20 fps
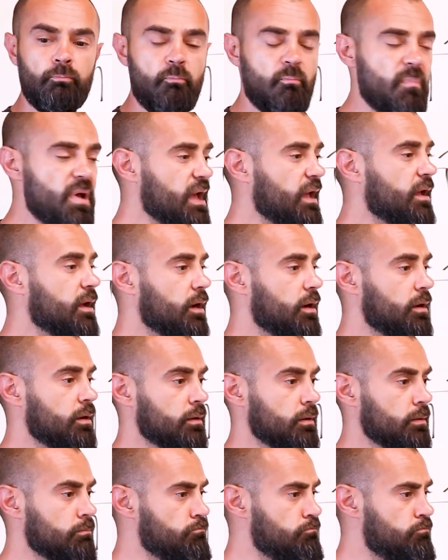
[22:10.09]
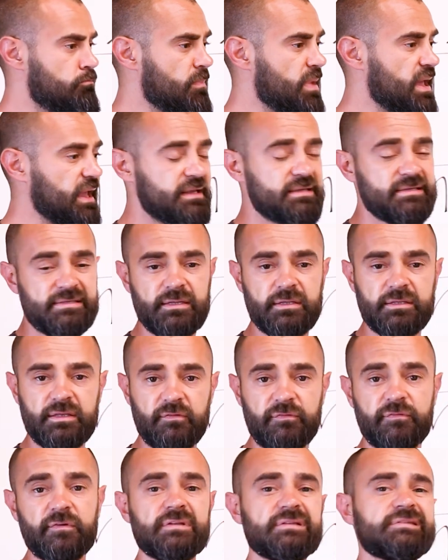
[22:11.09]
Mega makes the
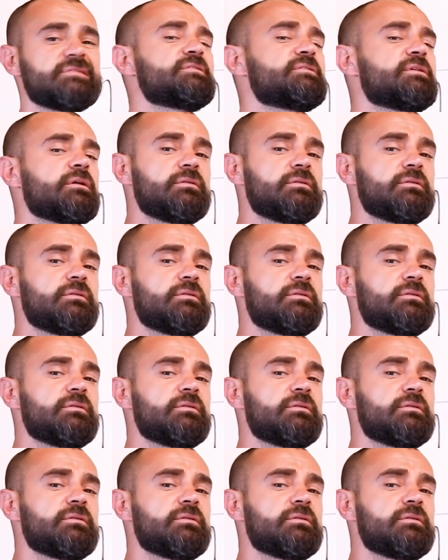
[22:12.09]
difference.